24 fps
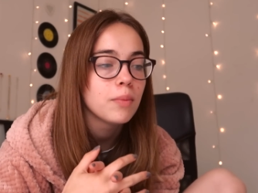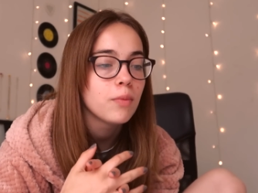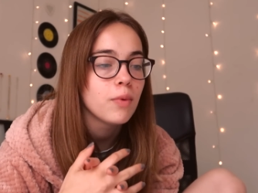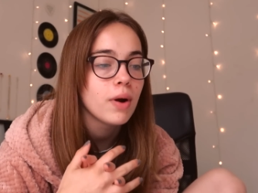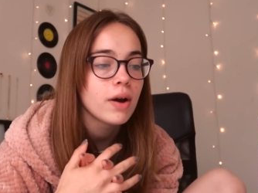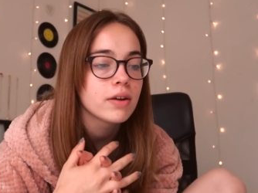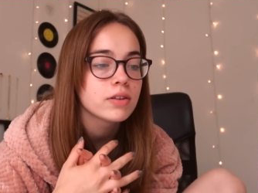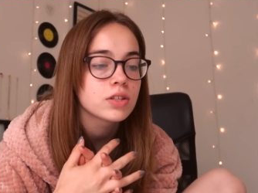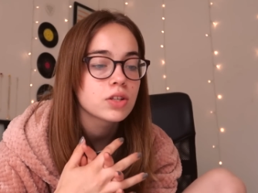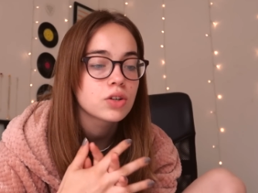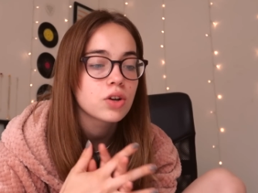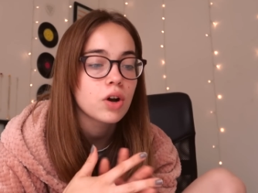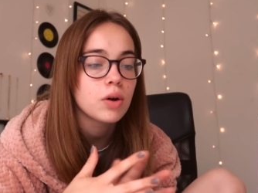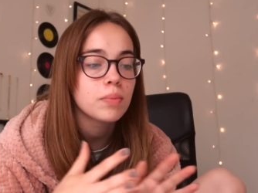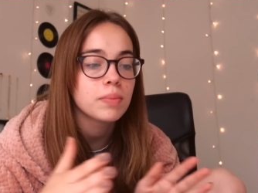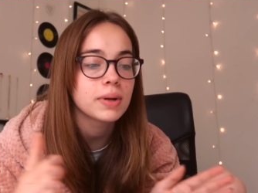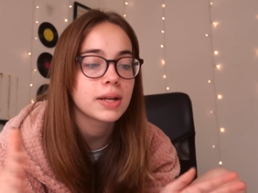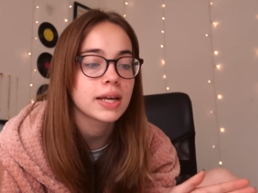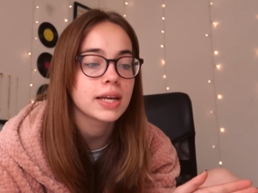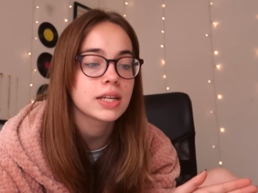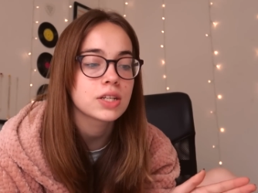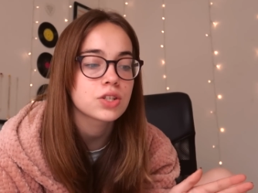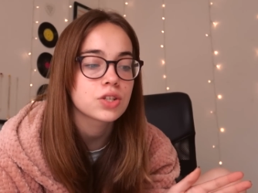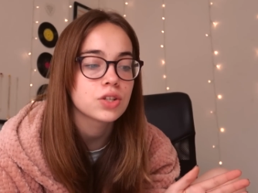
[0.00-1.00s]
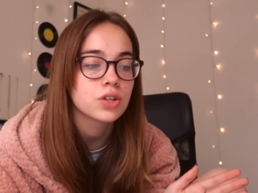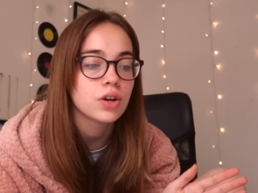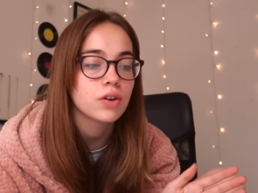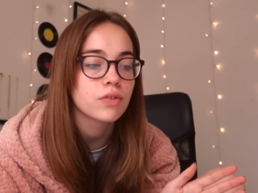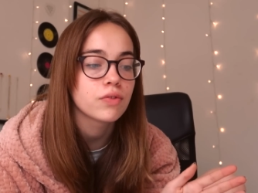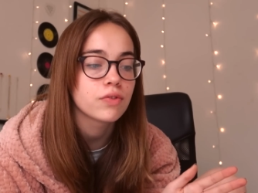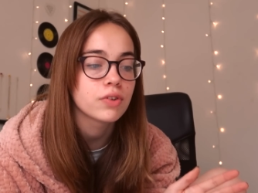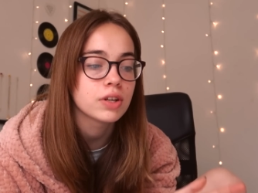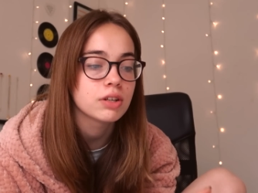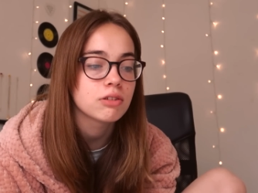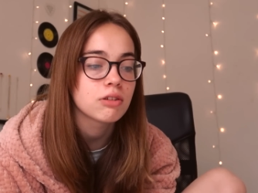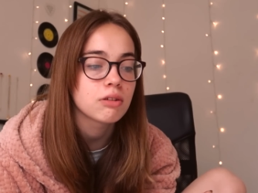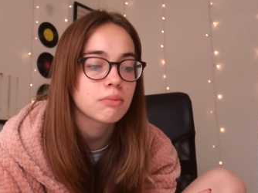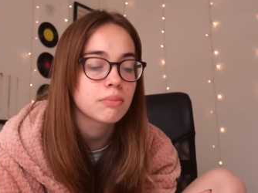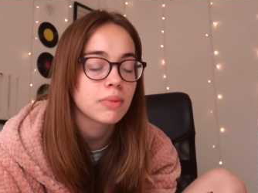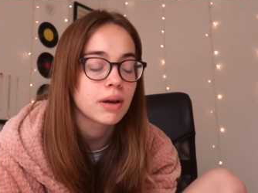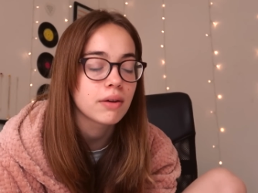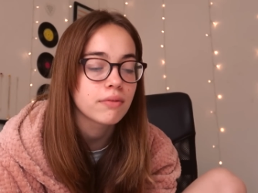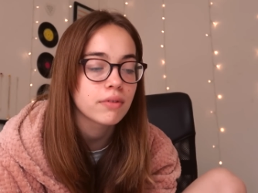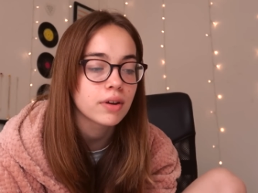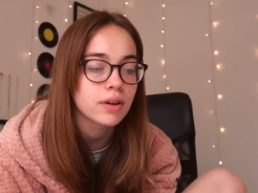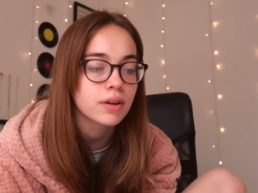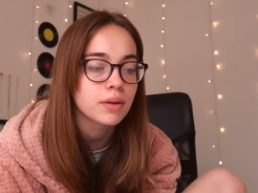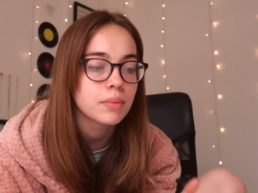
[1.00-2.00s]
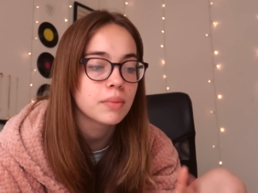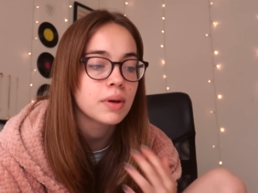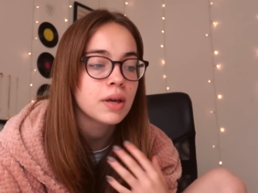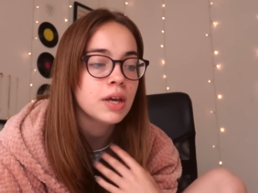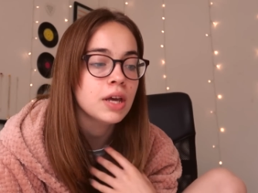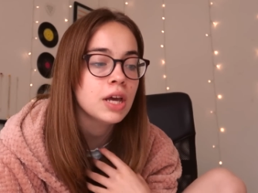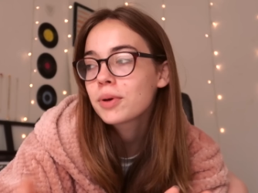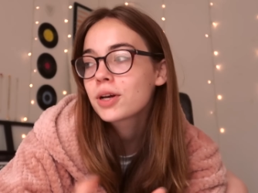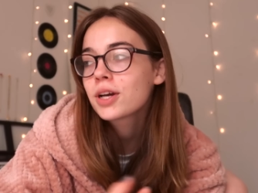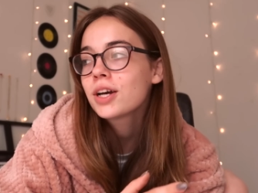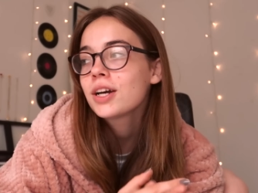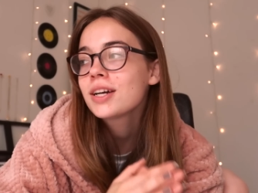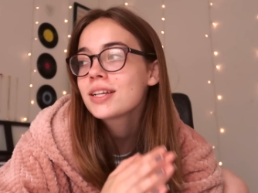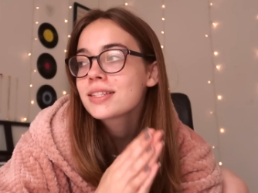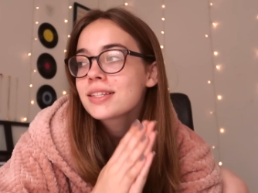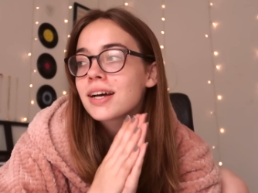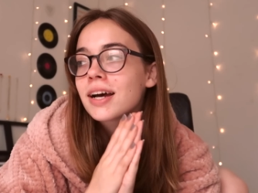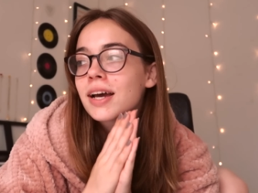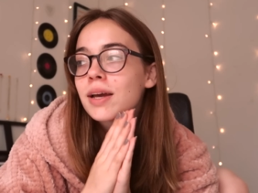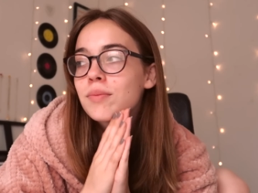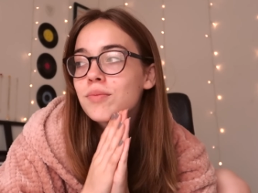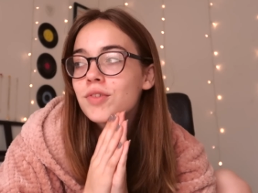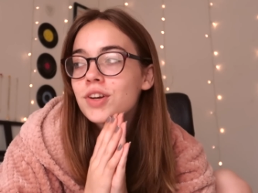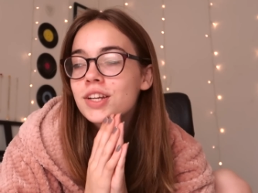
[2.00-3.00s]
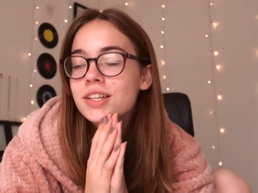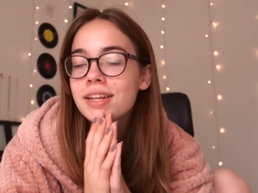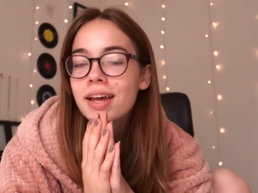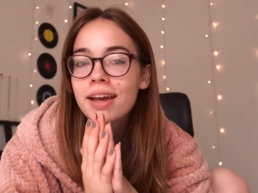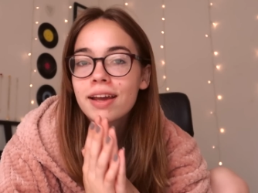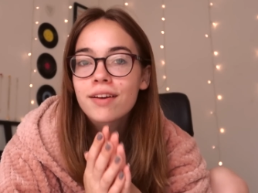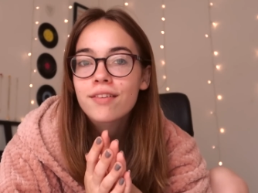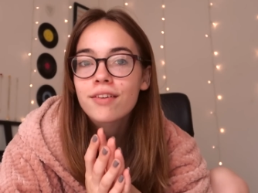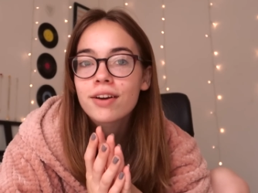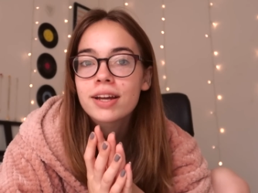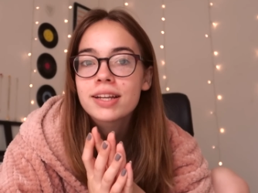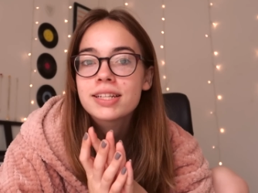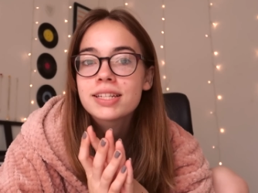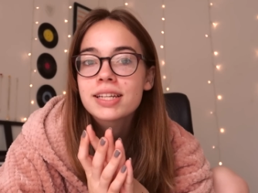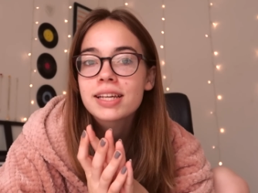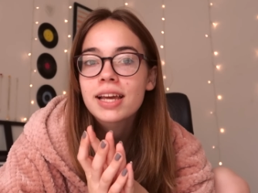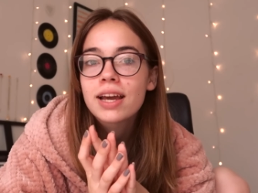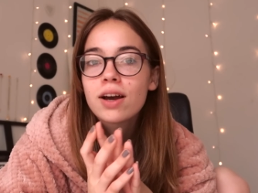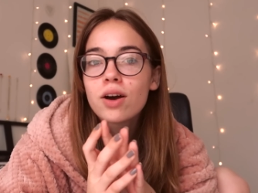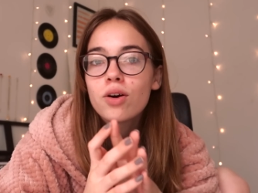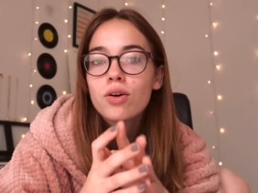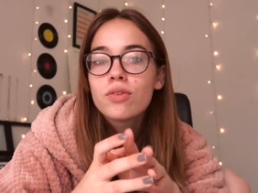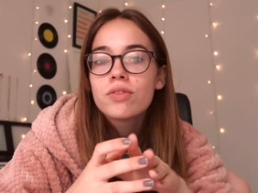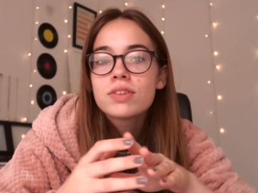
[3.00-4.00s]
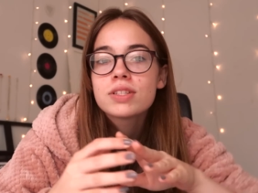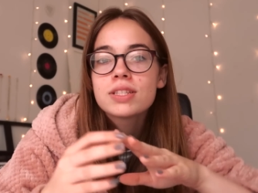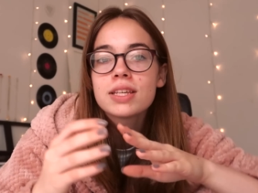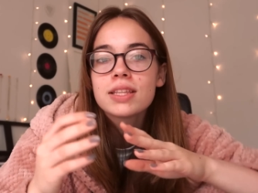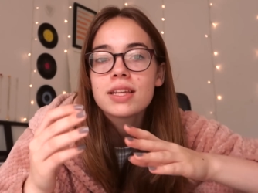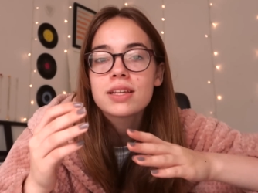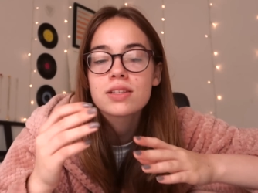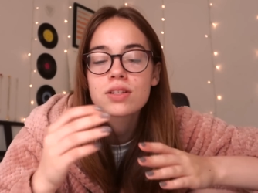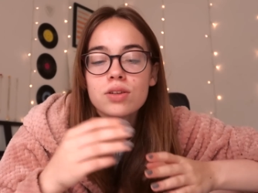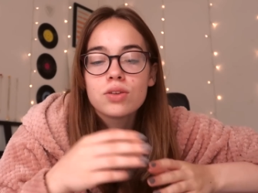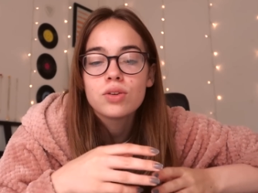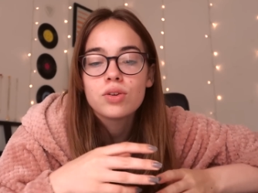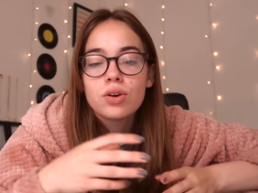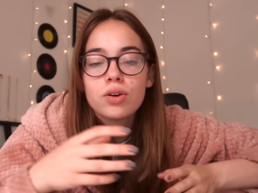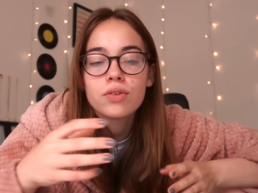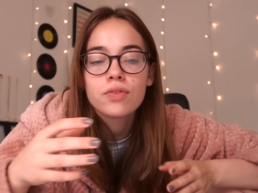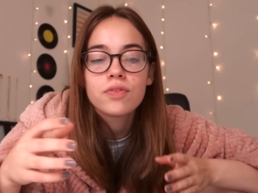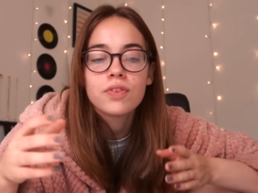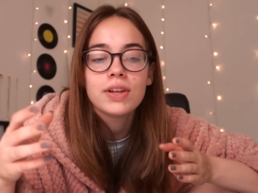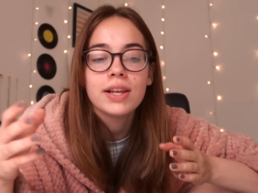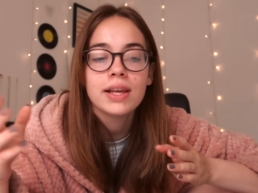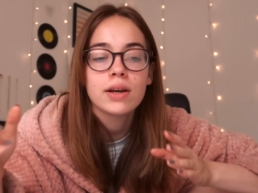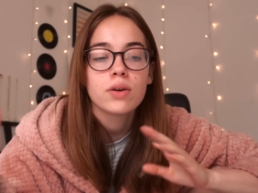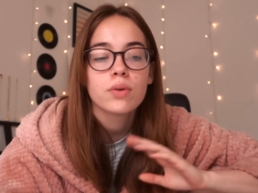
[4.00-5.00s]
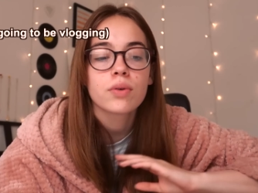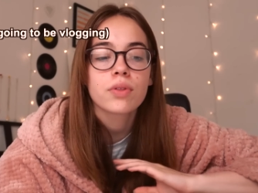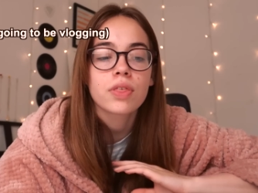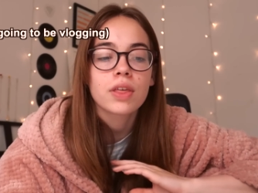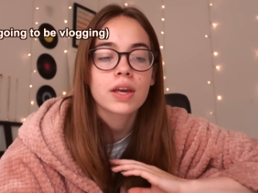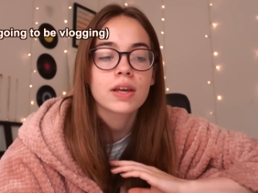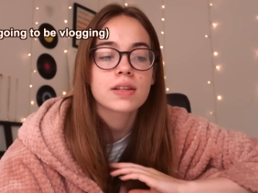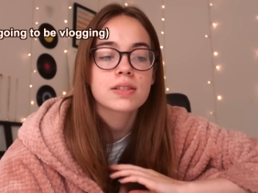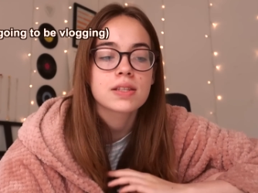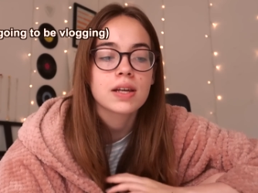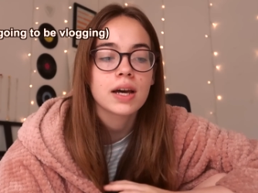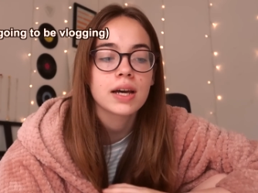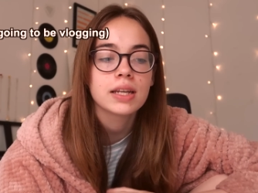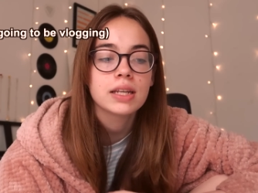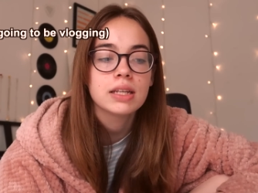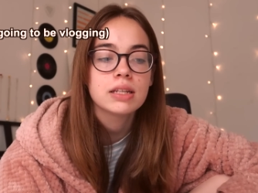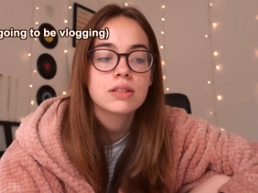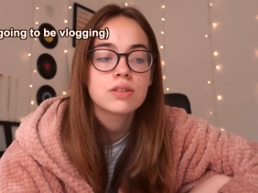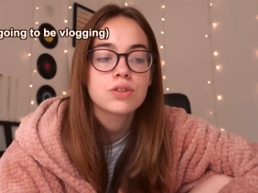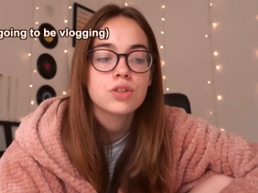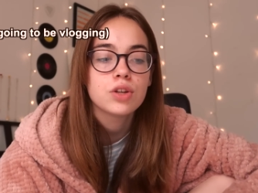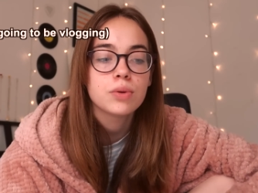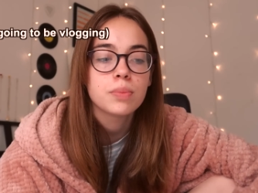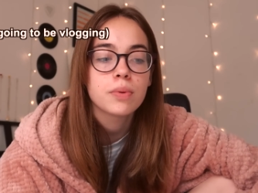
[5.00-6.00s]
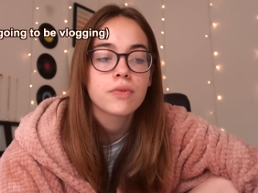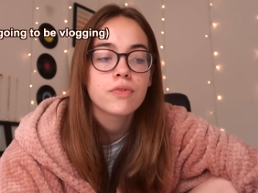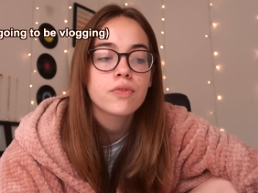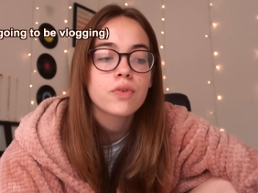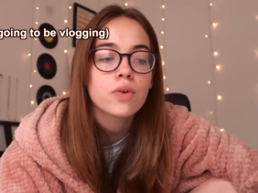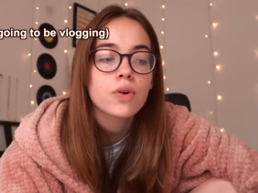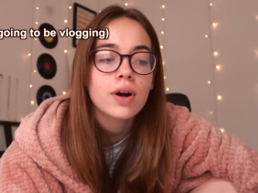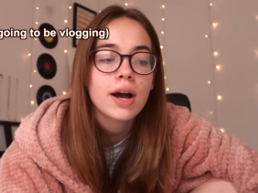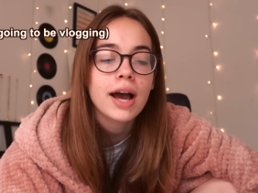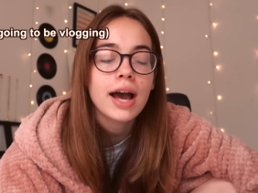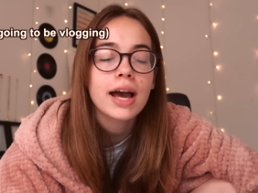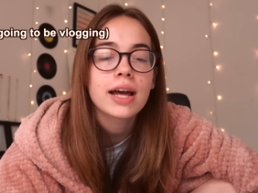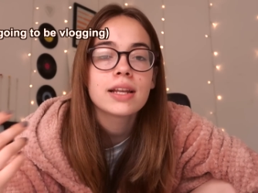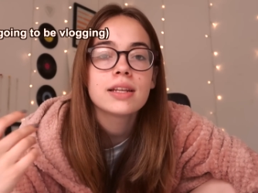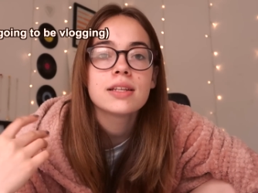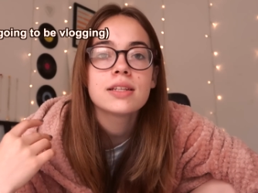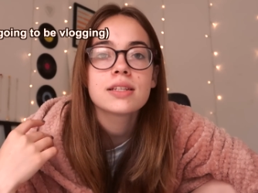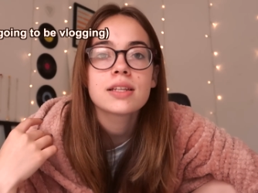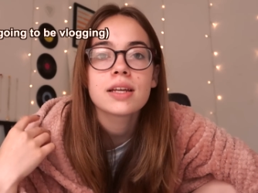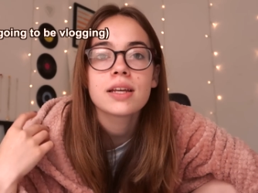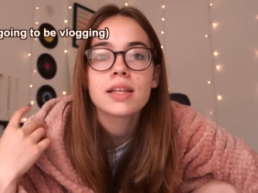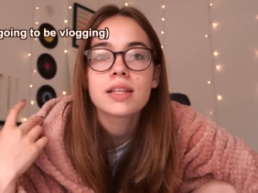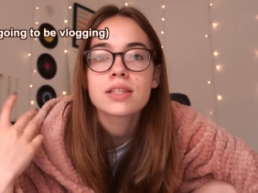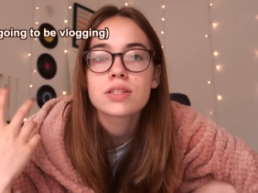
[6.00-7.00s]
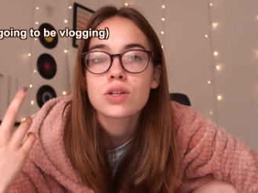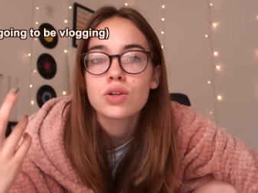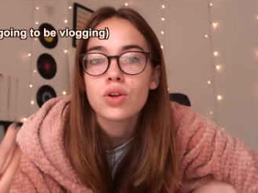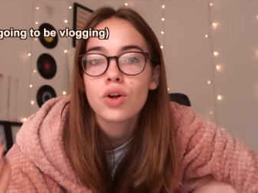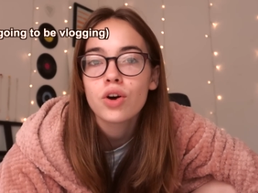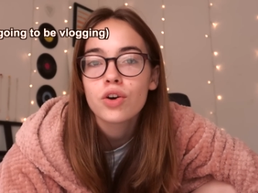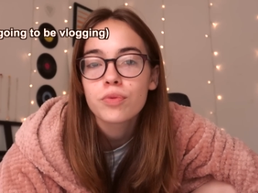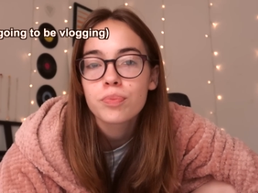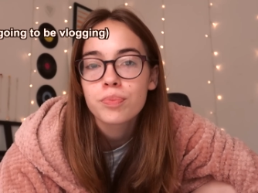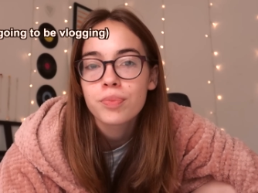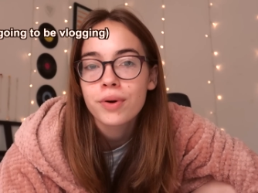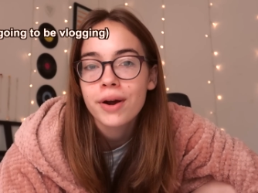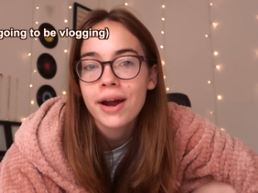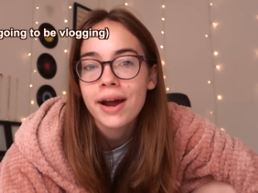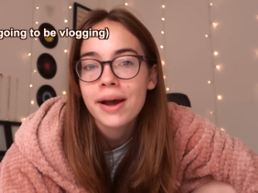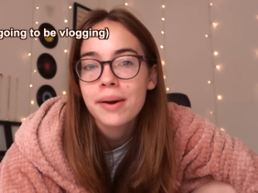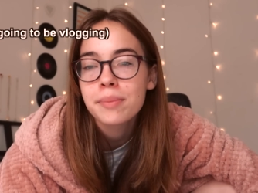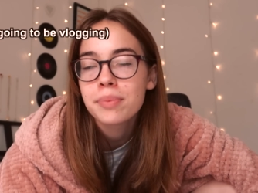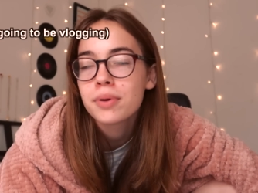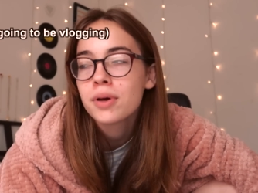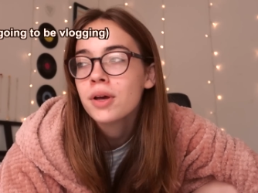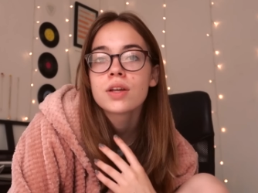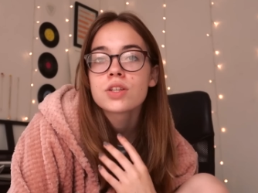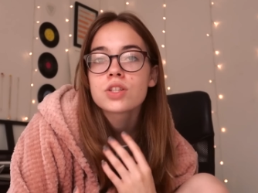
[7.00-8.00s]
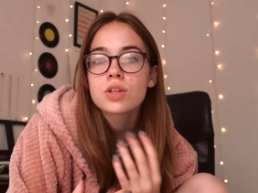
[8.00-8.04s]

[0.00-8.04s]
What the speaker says: where it's a compilation of redoing my room. Because I'm redecorating it, obviously there's a lot of little things that I need to do beforehand. There's a lot of prep.